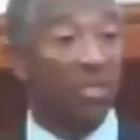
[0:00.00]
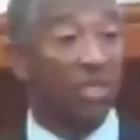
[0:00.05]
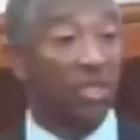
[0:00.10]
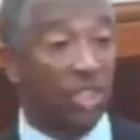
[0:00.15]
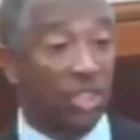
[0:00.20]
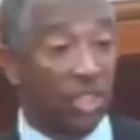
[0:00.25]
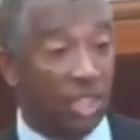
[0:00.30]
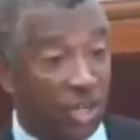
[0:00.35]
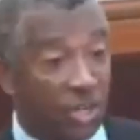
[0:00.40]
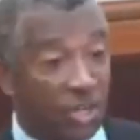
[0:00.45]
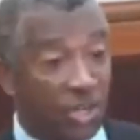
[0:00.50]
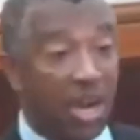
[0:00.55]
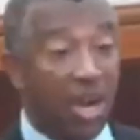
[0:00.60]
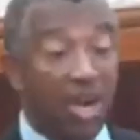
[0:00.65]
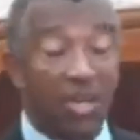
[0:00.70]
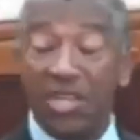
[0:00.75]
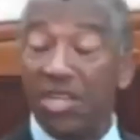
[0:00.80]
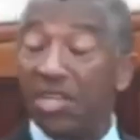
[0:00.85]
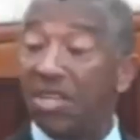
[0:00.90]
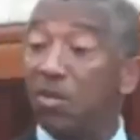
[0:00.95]
to share the
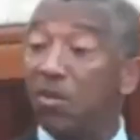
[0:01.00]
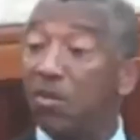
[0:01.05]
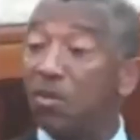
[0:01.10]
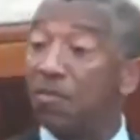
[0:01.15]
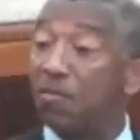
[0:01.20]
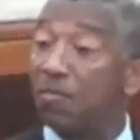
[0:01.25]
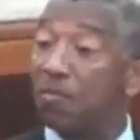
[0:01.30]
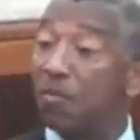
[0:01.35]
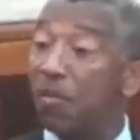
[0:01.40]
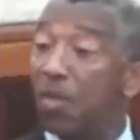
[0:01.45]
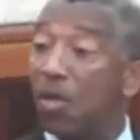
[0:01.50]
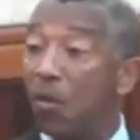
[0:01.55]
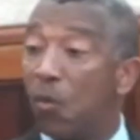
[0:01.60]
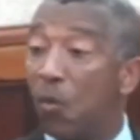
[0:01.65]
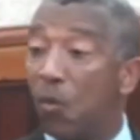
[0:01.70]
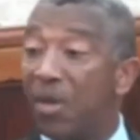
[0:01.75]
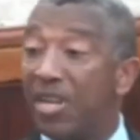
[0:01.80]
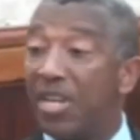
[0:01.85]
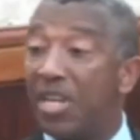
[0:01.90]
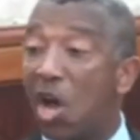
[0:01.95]
article
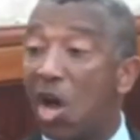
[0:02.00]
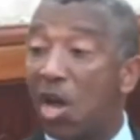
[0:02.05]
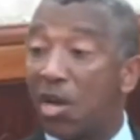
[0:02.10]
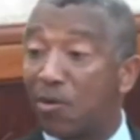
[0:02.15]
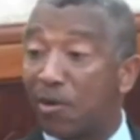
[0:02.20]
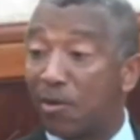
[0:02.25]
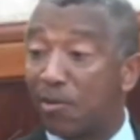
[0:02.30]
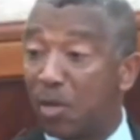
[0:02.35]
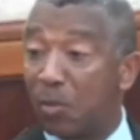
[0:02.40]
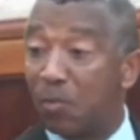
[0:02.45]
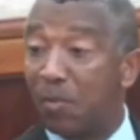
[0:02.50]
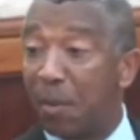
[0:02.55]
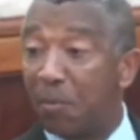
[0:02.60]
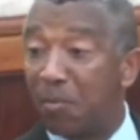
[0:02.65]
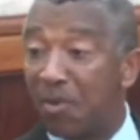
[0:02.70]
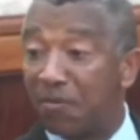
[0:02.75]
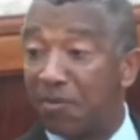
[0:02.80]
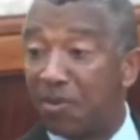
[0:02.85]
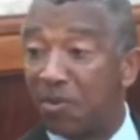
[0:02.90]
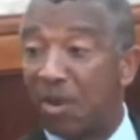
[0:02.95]
with the honorable
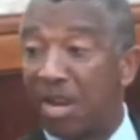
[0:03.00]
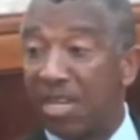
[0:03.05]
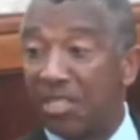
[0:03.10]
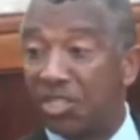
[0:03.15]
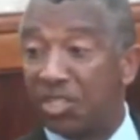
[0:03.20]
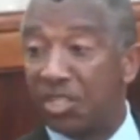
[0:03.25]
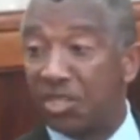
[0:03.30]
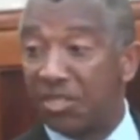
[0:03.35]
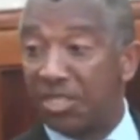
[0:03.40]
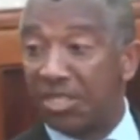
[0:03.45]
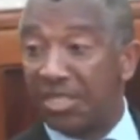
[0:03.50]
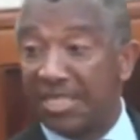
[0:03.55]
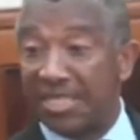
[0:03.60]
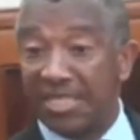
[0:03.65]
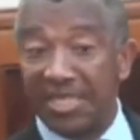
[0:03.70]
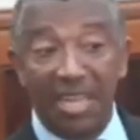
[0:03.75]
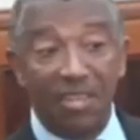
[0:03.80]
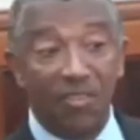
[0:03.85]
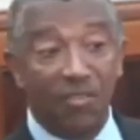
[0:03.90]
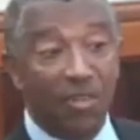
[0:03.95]
member for Christchurch
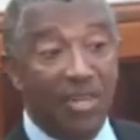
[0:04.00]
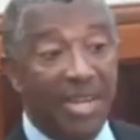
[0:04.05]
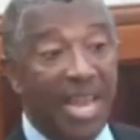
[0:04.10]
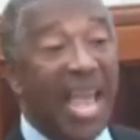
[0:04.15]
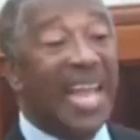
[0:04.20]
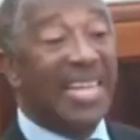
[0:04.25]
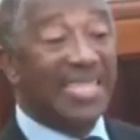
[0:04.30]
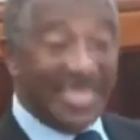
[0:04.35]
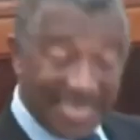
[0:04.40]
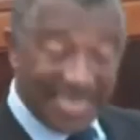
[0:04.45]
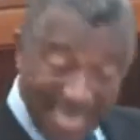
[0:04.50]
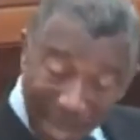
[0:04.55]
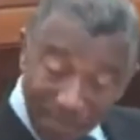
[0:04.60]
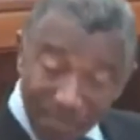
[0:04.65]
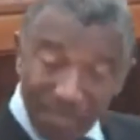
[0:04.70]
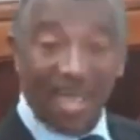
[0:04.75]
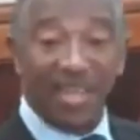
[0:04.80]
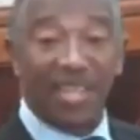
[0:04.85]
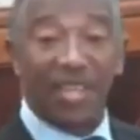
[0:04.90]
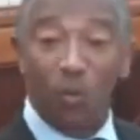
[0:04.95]
East Central,
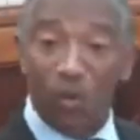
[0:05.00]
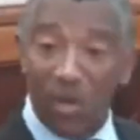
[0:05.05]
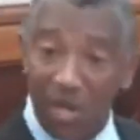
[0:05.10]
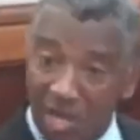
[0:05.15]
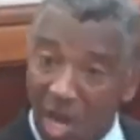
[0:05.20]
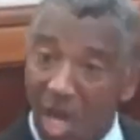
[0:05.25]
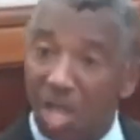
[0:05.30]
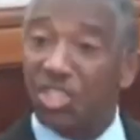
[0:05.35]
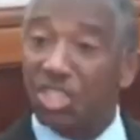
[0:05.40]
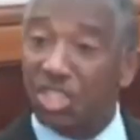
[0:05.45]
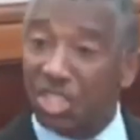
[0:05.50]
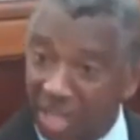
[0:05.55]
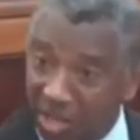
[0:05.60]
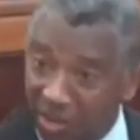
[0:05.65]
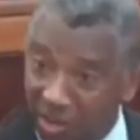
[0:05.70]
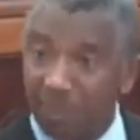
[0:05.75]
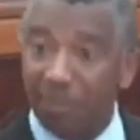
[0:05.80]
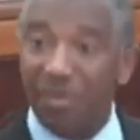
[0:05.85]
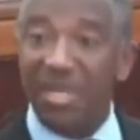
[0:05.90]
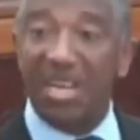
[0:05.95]
except that I will not
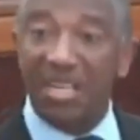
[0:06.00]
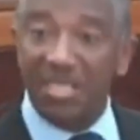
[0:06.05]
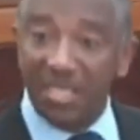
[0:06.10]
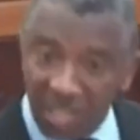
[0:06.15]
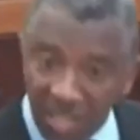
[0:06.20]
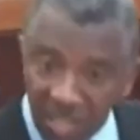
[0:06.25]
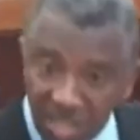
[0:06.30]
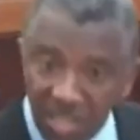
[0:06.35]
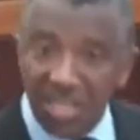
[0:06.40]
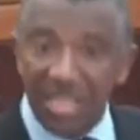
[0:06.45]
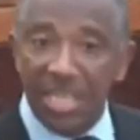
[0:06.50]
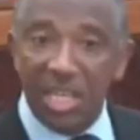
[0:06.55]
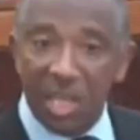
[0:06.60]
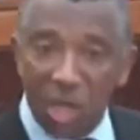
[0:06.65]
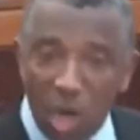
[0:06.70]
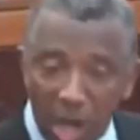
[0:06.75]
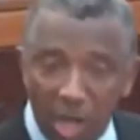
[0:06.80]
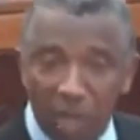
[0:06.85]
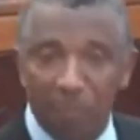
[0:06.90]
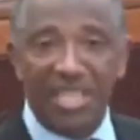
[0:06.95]
share it because good
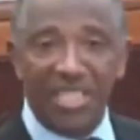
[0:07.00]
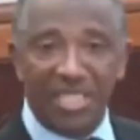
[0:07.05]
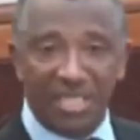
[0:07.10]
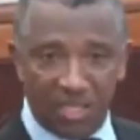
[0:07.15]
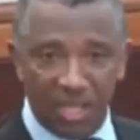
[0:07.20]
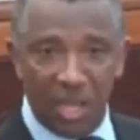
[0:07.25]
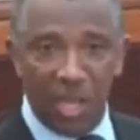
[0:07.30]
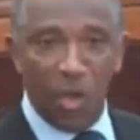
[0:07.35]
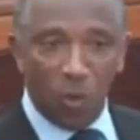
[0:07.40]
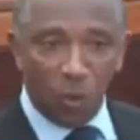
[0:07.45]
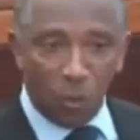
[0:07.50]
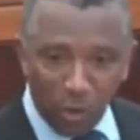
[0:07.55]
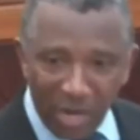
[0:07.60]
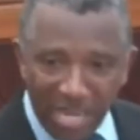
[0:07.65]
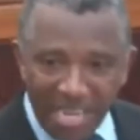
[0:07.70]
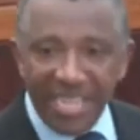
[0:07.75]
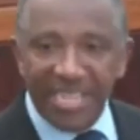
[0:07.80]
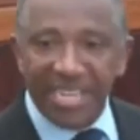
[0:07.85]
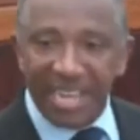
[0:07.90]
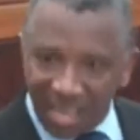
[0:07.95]
economists
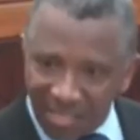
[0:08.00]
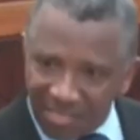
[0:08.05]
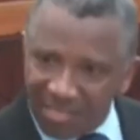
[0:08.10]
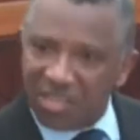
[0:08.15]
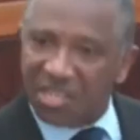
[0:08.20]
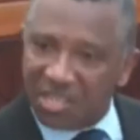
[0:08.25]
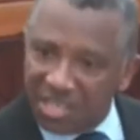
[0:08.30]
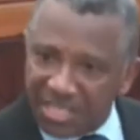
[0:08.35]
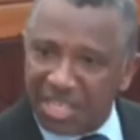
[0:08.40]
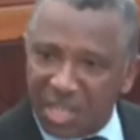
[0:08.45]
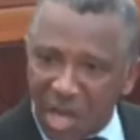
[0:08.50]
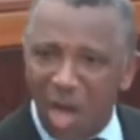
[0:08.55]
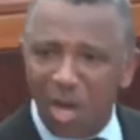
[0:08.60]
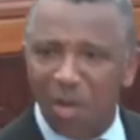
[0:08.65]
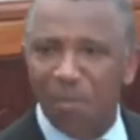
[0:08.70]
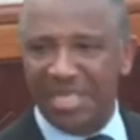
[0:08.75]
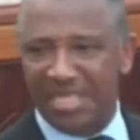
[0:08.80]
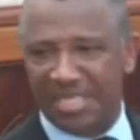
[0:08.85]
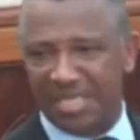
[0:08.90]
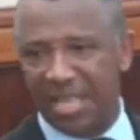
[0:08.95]
read other good
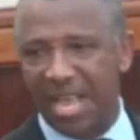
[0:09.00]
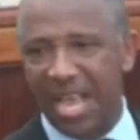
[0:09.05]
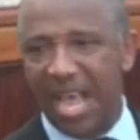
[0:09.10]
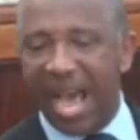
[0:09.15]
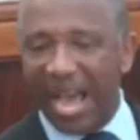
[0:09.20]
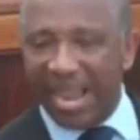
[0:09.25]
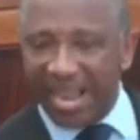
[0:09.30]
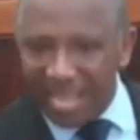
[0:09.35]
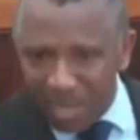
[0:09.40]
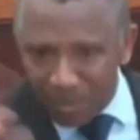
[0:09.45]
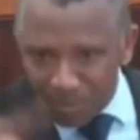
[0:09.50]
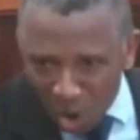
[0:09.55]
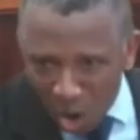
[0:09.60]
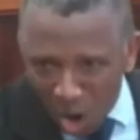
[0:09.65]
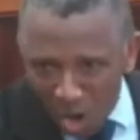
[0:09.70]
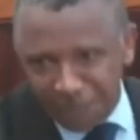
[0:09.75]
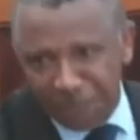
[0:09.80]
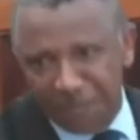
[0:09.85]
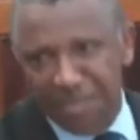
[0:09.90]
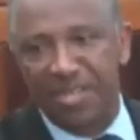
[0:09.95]
economists. And I am
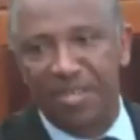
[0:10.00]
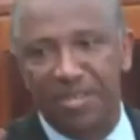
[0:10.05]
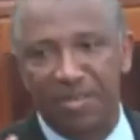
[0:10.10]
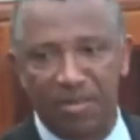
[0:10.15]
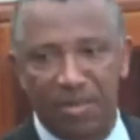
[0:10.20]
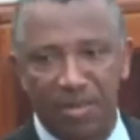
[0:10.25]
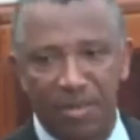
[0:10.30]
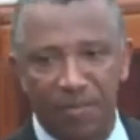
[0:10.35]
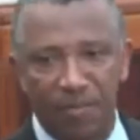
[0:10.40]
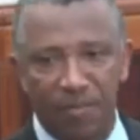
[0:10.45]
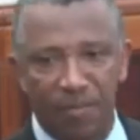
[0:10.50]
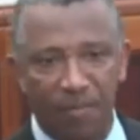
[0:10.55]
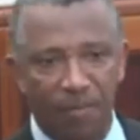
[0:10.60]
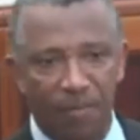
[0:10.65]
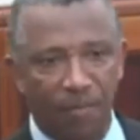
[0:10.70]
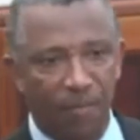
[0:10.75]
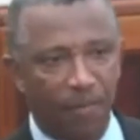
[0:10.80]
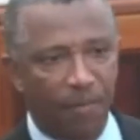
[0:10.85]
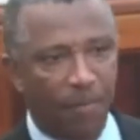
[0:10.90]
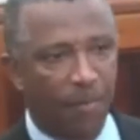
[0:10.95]
confident
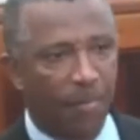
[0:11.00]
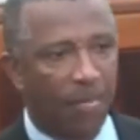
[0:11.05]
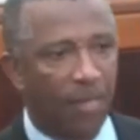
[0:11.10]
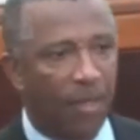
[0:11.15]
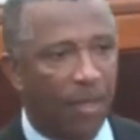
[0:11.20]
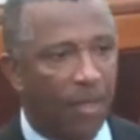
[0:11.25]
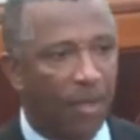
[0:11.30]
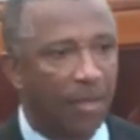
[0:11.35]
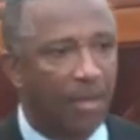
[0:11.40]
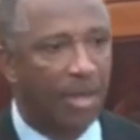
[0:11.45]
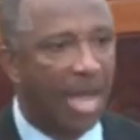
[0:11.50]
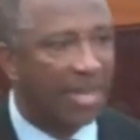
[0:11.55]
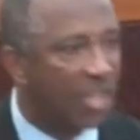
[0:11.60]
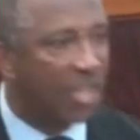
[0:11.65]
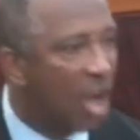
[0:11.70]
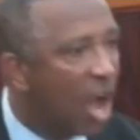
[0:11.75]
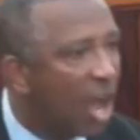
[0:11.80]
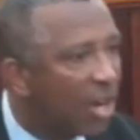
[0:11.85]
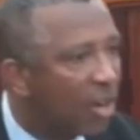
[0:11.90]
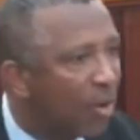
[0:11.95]

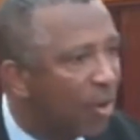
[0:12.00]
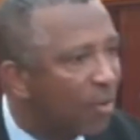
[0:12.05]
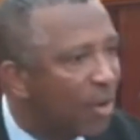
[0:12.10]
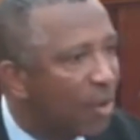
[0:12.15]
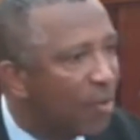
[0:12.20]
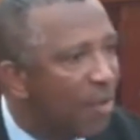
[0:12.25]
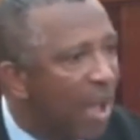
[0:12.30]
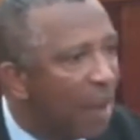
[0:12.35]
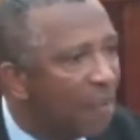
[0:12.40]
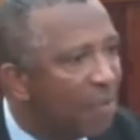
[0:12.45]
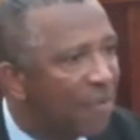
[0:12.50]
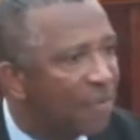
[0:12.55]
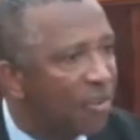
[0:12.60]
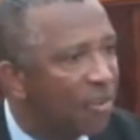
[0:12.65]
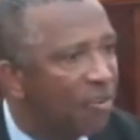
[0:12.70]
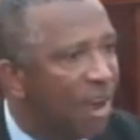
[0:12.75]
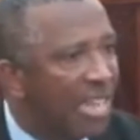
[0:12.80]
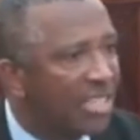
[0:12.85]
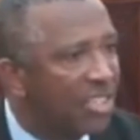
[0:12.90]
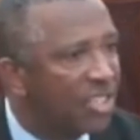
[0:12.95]
that the honorable member
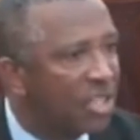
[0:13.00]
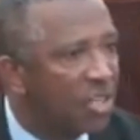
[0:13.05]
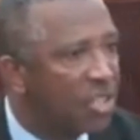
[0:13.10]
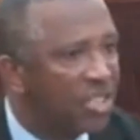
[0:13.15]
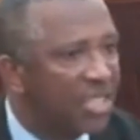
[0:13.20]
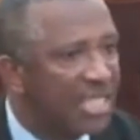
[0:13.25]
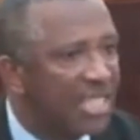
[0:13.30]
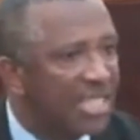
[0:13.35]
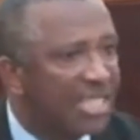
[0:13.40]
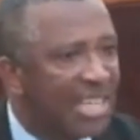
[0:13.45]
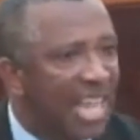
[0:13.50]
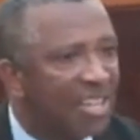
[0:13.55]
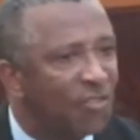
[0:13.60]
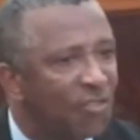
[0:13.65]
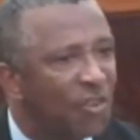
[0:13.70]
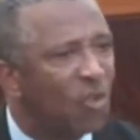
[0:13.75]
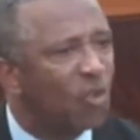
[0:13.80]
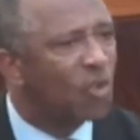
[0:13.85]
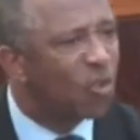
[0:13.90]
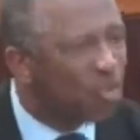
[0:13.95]
for Christchurch East
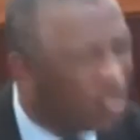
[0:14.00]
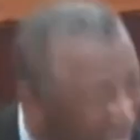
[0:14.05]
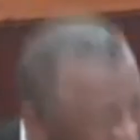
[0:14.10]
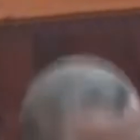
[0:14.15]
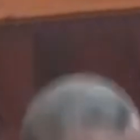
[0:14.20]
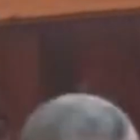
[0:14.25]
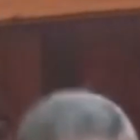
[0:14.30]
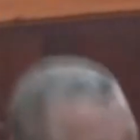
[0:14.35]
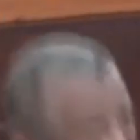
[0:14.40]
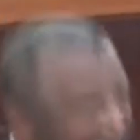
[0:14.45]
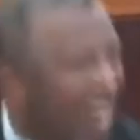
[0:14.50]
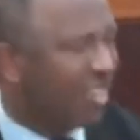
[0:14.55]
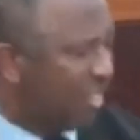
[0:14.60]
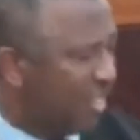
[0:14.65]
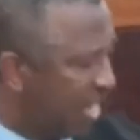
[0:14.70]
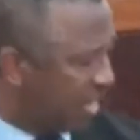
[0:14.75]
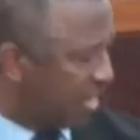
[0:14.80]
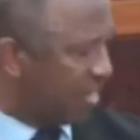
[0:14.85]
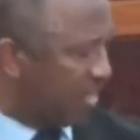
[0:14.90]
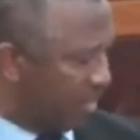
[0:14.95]
Central read the
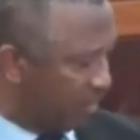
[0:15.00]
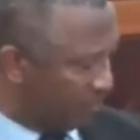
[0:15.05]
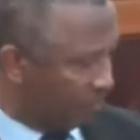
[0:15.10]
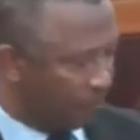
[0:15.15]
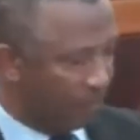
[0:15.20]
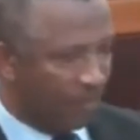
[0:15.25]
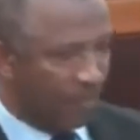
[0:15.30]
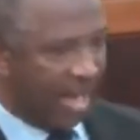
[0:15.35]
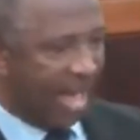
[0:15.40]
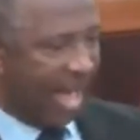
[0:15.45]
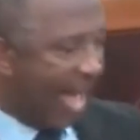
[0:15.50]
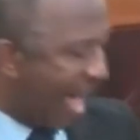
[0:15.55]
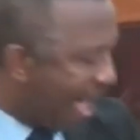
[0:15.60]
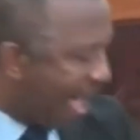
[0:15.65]
article. I